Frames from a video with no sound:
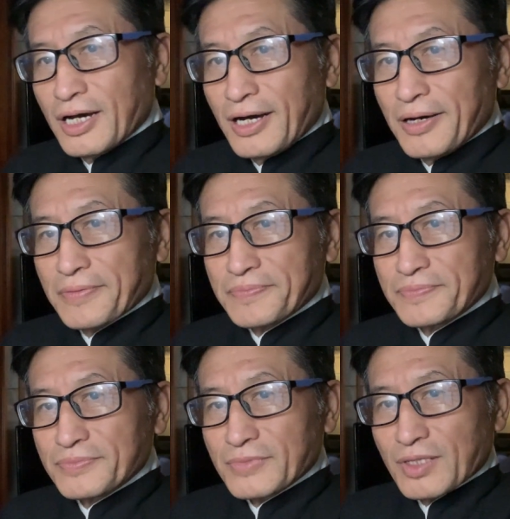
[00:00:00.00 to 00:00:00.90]

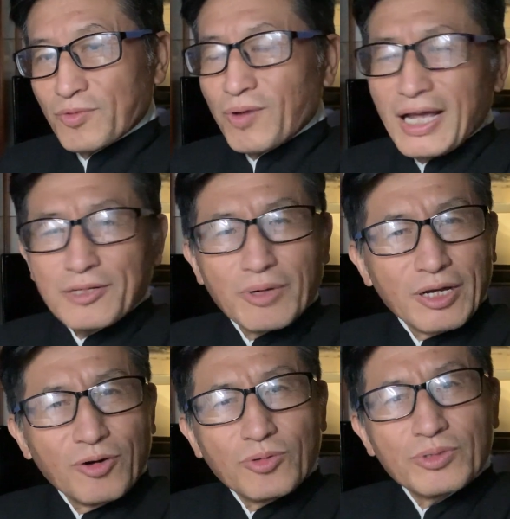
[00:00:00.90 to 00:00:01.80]
Why do I
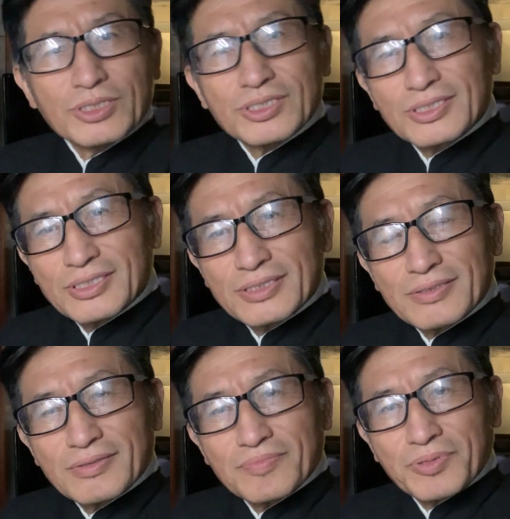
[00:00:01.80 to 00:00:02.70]
always
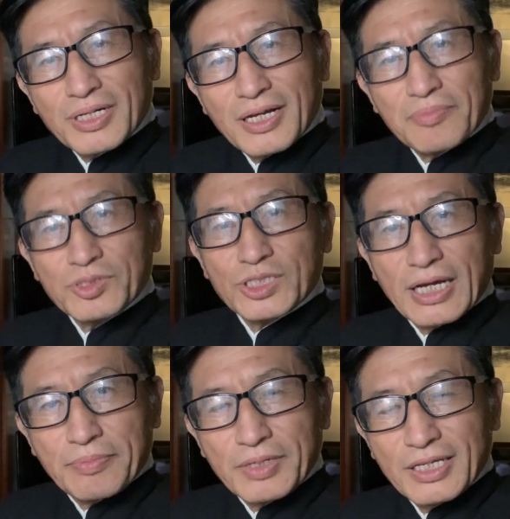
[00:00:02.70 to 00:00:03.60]
bring up the
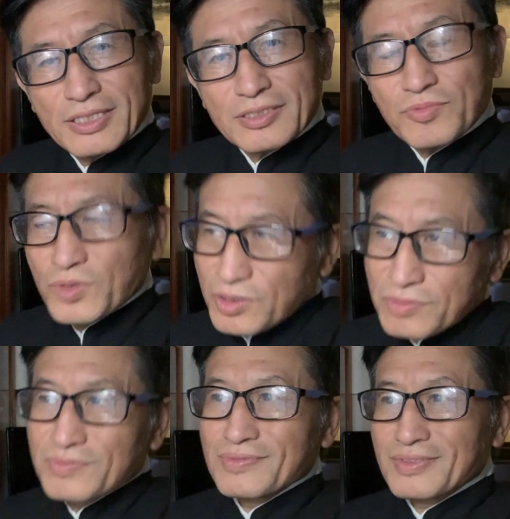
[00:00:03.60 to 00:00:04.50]
Japanese?
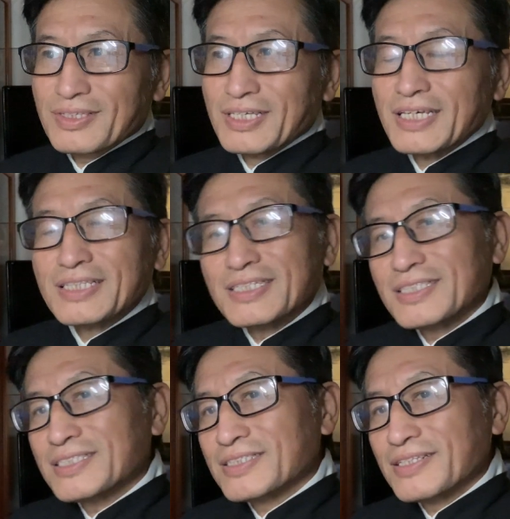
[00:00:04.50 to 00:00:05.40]
Well, this
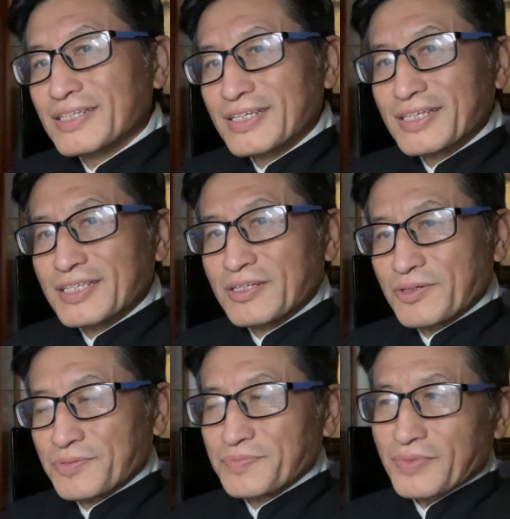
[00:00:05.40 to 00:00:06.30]
is, you
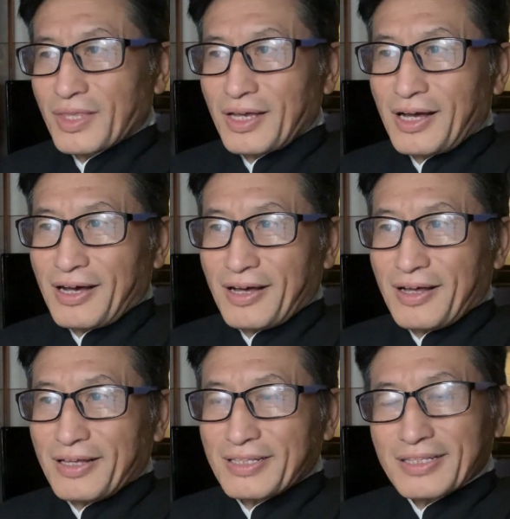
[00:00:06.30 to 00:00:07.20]
know, uh,
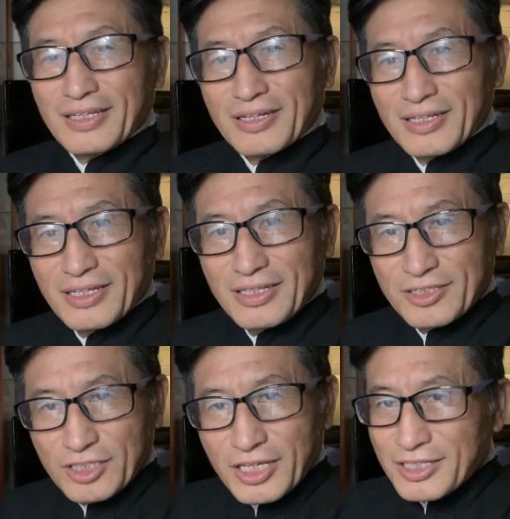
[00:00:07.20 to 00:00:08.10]

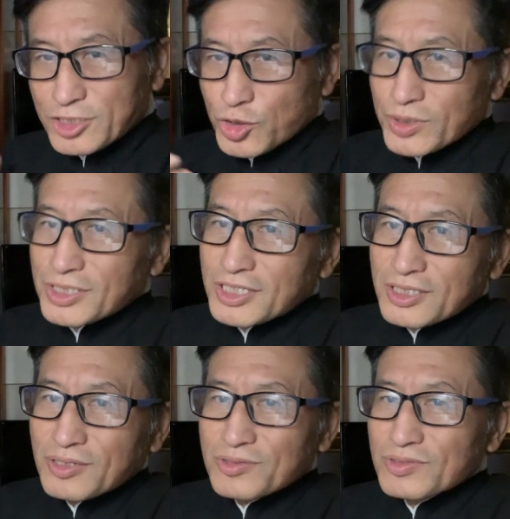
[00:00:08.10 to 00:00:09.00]
in the
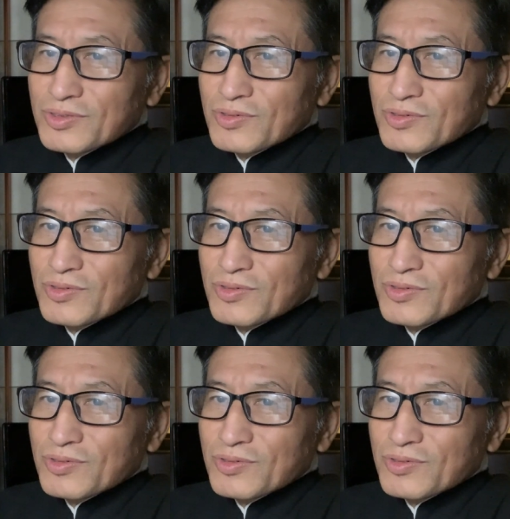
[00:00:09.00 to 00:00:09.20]
traditional